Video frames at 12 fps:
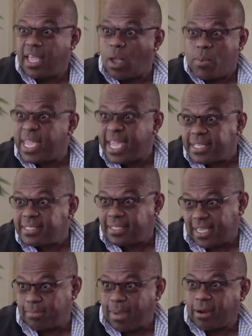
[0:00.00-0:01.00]
And we can't
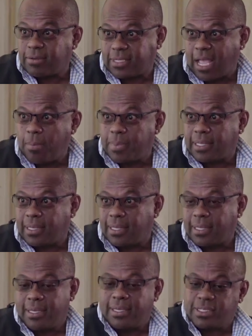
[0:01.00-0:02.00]
see it
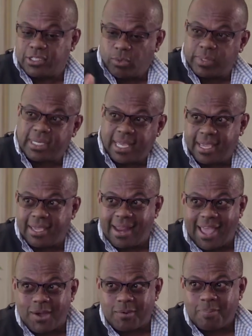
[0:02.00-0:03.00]
microscopically until we take it
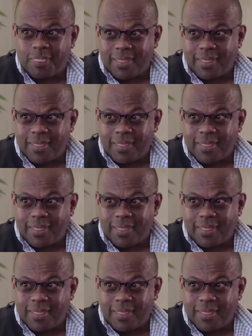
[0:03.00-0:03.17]
out.